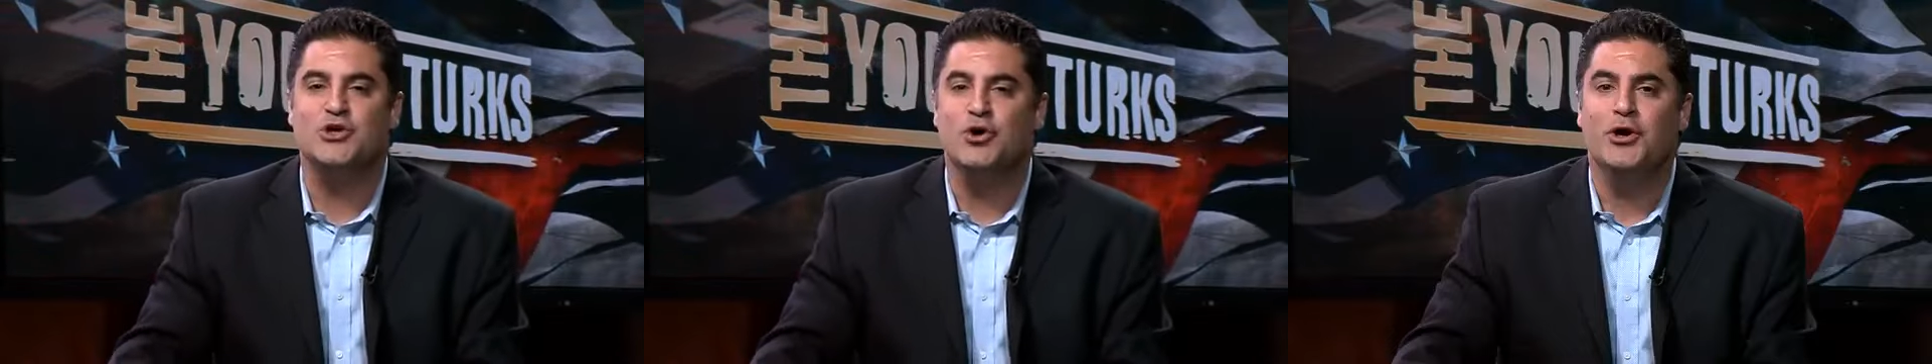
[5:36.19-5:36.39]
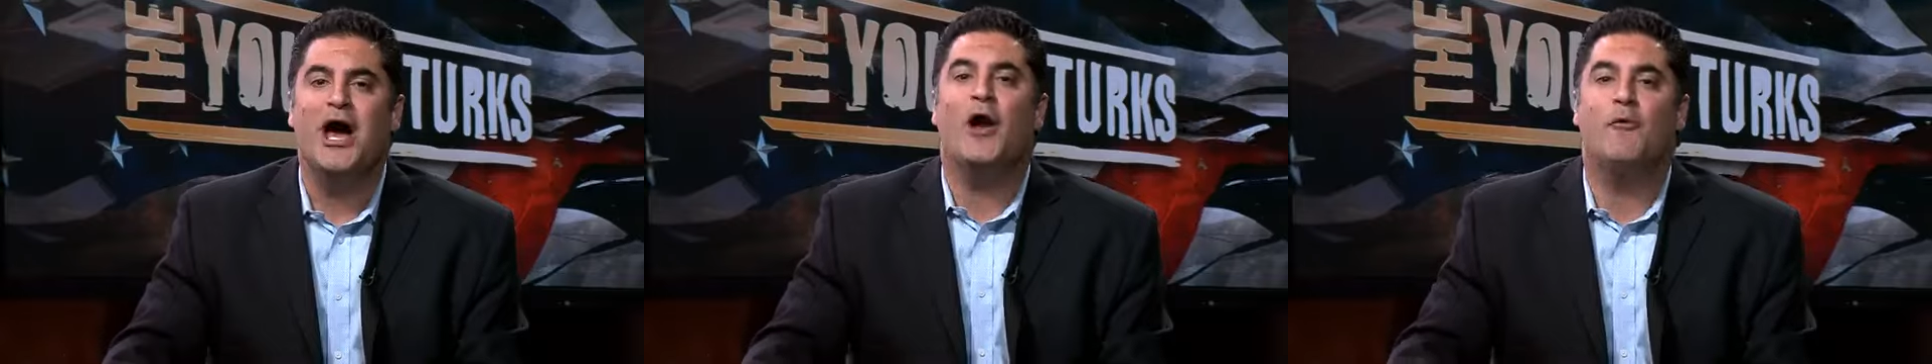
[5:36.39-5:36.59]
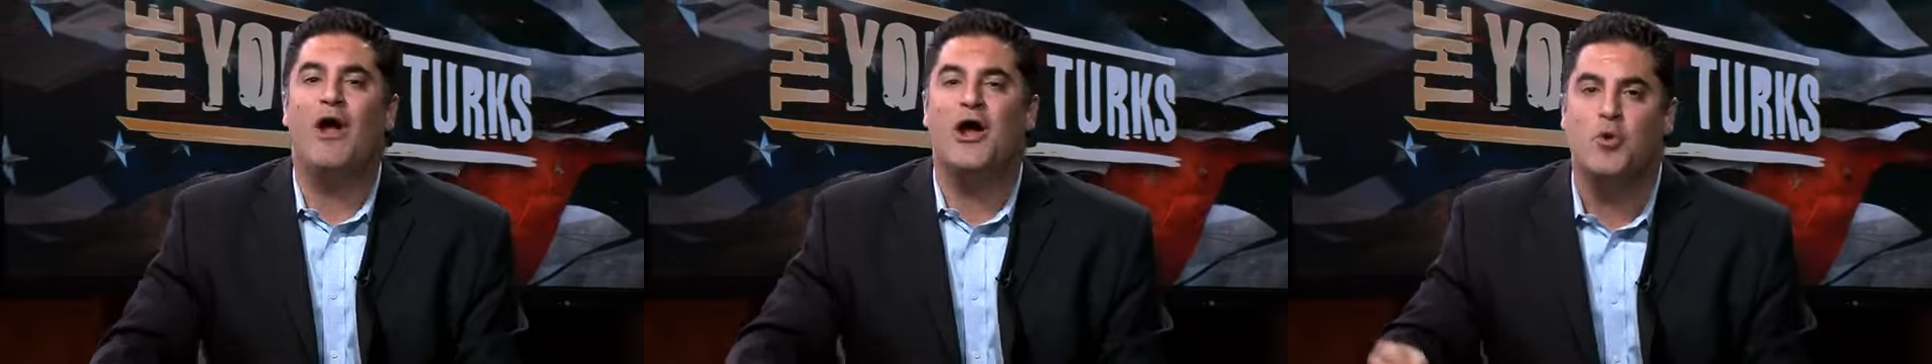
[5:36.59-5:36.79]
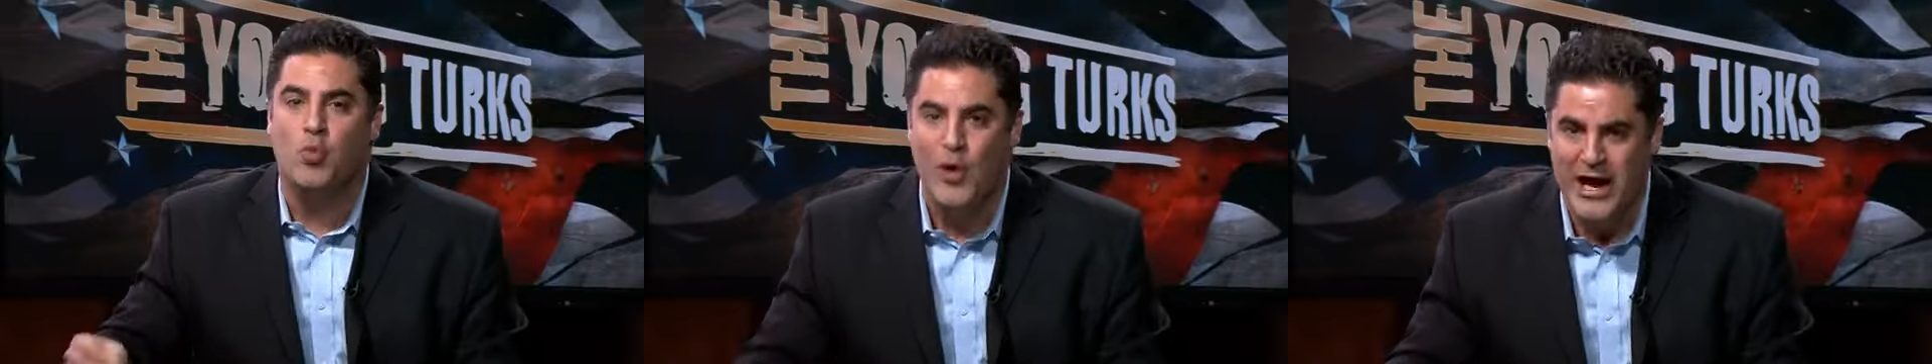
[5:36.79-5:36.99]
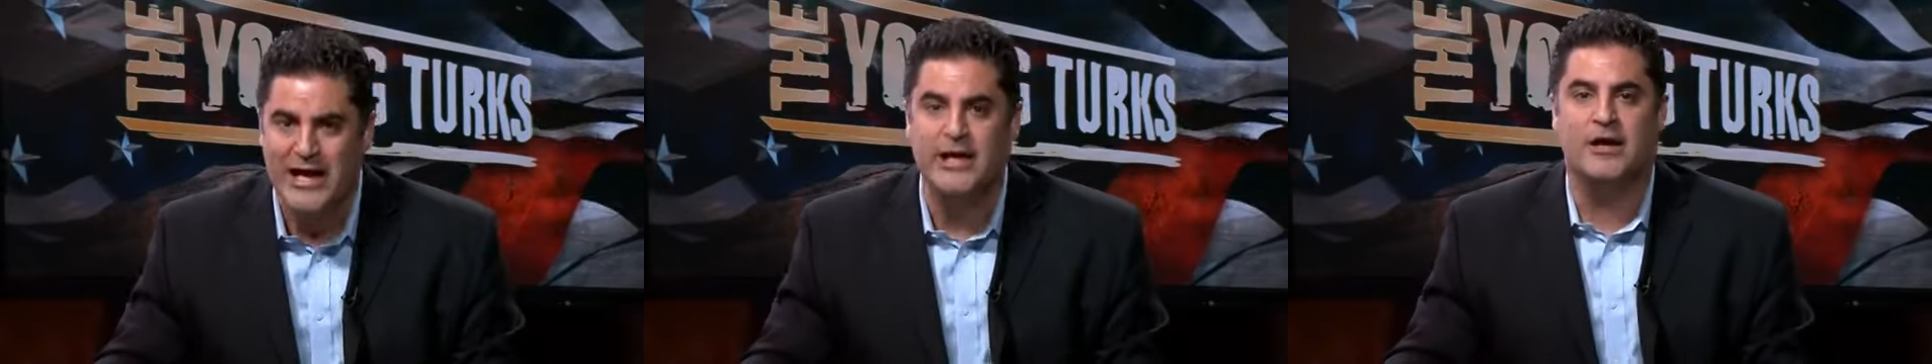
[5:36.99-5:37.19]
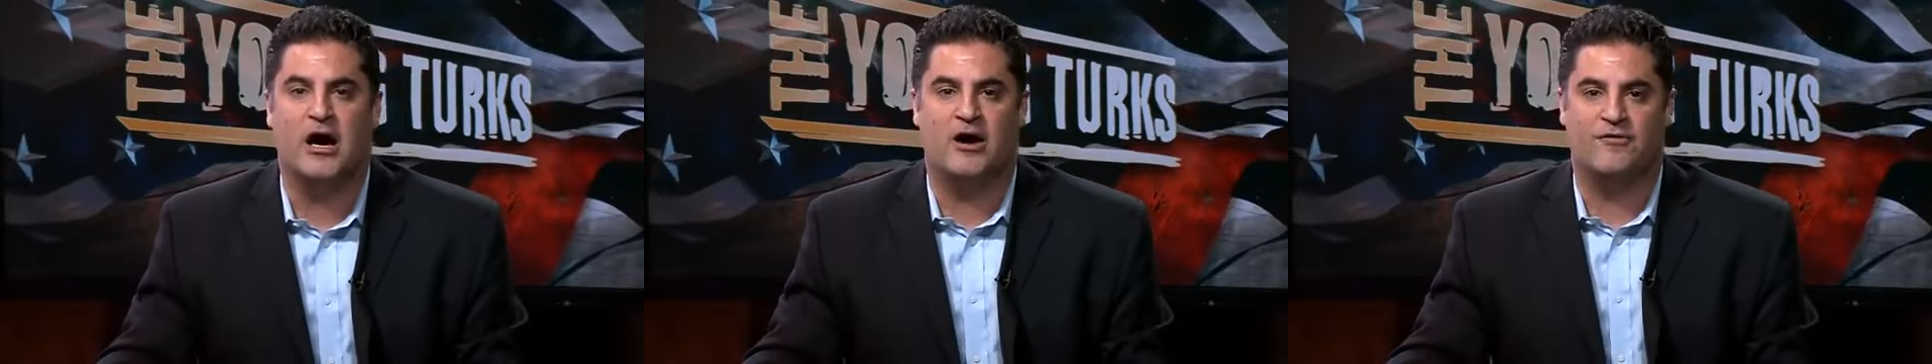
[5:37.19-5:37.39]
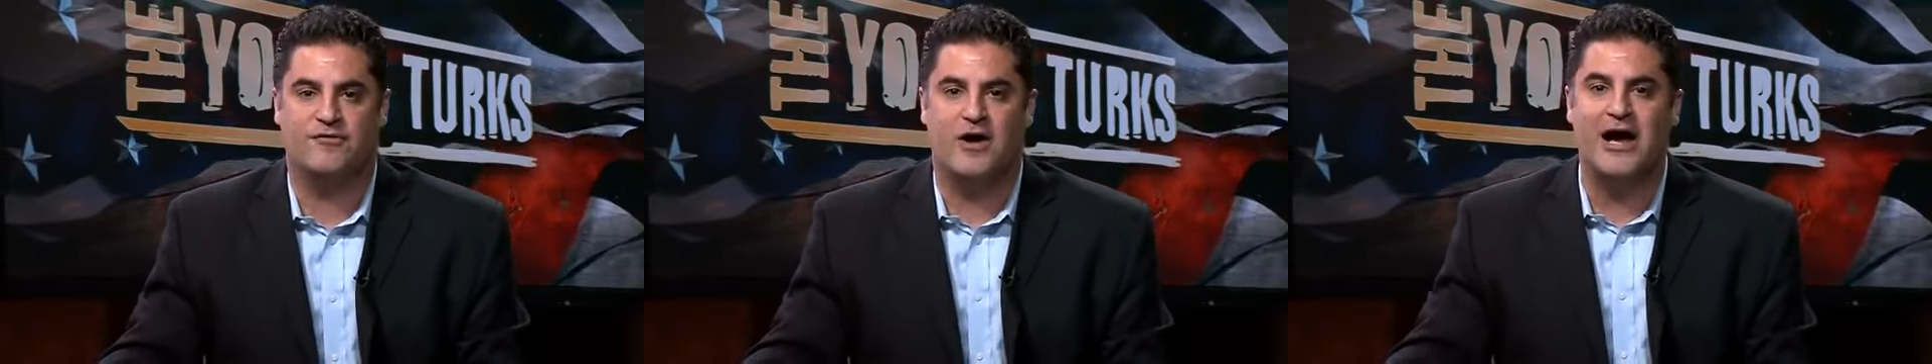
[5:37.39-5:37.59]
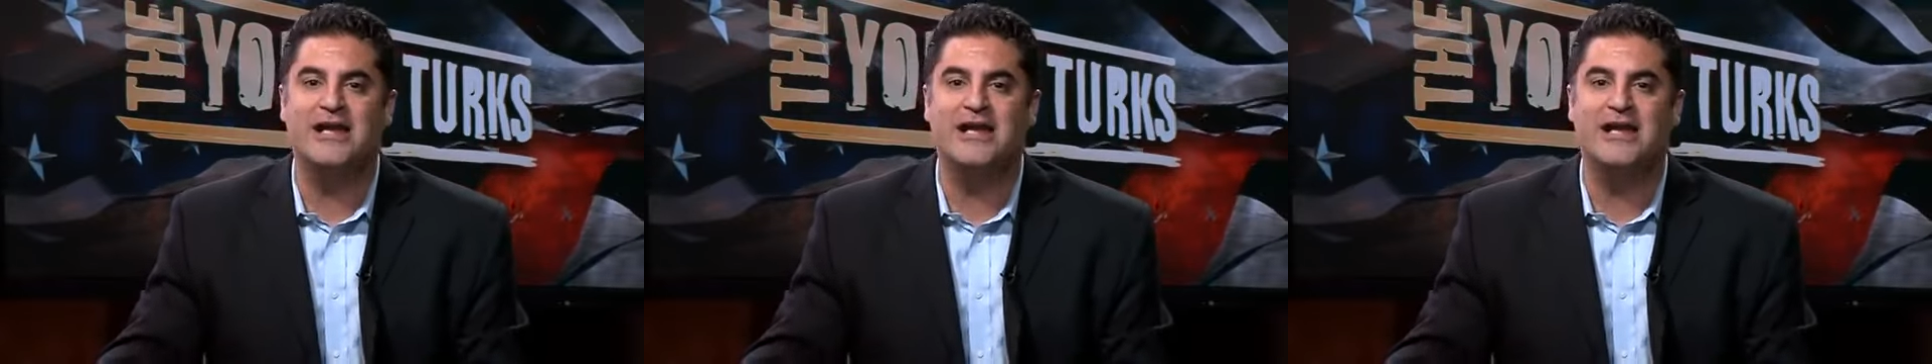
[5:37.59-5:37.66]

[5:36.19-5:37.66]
You're not right wing enough.